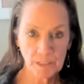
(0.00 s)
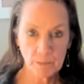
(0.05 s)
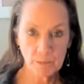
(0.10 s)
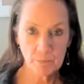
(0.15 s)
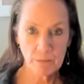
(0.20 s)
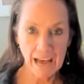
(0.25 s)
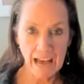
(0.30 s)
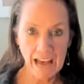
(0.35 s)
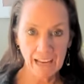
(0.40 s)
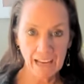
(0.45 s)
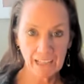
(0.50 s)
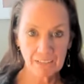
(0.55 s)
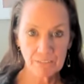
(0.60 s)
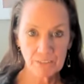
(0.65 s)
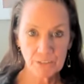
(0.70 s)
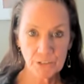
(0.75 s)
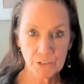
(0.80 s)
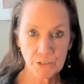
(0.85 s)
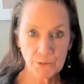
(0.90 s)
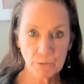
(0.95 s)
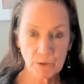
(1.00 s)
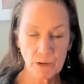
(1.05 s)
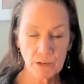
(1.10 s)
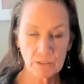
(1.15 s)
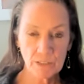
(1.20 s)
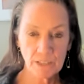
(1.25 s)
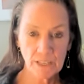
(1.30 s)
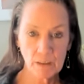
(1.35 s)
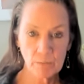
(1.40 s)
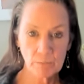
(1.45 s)
the back of your
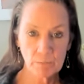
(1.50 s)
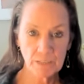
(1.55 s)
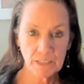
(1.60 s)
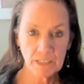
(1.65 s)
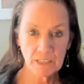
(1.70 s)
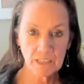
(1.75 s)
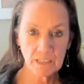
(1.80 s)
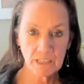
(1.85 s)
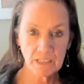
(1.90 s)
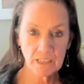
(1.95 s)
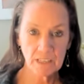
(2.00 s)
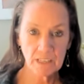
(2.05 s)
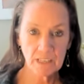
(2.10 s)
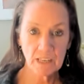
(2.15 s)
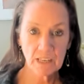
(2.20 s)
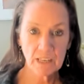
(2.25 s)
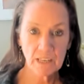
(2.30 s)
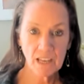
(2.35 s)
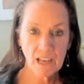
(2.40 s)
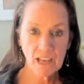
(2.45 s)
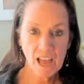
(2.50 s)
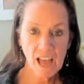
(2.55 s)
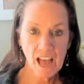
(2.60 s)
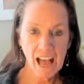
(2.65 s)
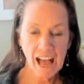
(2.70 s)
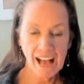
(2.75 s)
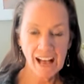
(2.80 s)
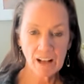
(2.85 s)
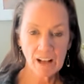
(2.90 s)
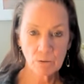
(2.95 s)
throat can be,
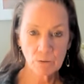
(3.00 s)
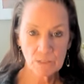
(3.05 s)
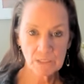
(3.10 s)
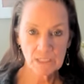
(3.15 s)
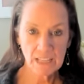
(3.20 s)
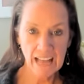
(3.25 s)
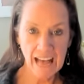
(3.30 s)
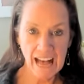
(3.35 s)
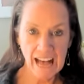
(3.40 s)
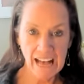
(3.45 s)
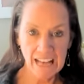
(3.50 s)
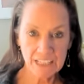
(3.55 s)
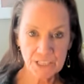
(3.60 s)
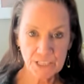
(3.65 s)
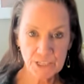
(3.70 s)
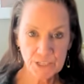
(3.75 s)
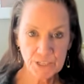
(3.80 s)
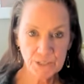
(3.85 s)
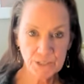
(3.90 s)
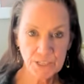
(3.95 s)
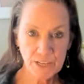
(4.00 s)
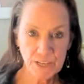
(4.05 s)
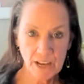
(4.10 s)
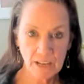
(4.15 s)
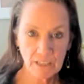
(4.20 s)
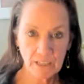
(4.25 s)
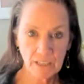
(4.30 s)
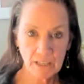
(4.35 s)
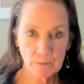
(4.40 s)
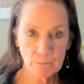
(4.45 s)
how relaxed your
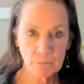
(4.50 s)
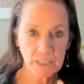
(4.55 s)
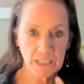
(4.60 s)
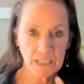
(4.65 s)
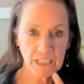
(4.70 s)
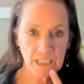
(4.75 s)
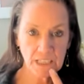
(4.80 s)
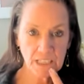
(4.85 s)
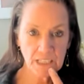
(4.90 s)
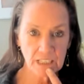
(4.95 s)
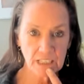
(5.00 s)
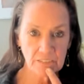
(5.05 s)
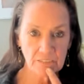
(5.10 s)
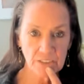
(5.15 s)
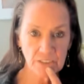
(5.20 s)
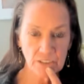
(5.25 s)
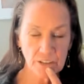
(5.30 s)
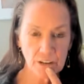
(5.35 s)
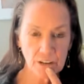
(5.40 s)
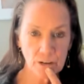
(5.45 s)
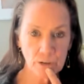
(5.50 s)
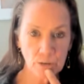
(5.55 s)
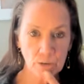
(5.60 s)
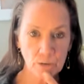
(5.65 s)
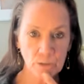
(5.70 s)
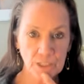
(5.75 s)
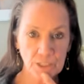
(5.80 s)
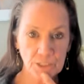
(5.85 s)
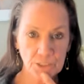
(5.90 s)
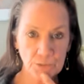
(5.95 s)
tongue can be, even
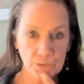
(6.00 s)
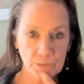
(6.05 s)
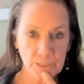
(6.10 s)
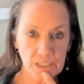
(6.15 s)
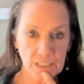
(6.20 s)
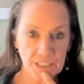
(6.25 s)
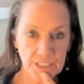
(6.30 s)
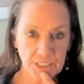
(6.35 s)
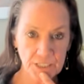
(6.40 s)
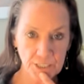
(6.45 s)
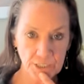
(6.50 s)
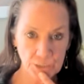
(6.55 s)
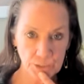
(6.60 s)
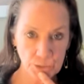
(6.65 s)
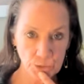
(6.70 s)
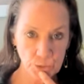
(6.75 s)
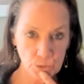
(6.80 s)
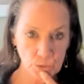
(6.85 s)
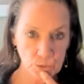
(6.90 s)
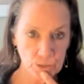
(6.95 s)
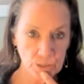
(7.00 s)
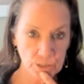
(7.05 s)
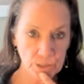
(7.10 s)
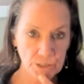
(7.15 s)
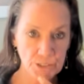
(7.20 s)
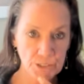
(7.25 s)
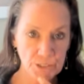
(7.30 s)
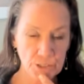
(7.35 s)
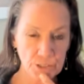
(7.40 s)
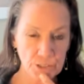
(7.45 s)
though it's releasing
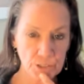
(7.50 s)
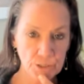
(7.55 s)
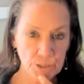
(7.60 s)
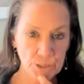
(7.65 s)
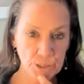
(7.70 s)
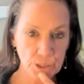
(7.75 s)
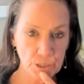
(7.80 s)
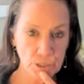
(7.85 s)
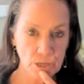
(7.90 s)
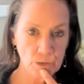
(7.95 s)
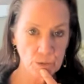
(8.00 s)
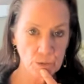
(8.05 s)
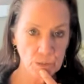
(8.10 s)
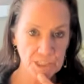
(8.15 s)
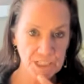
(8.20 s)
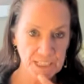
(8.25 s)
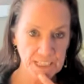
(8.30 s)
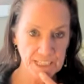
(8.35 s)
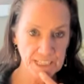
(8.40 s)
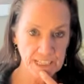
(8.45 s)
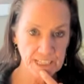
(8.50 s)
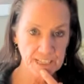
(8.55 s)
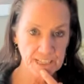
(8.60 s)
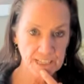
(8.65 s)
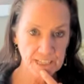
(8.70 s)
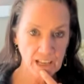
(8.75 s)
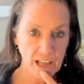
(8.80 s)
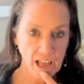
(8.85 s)
towards those lower teeth.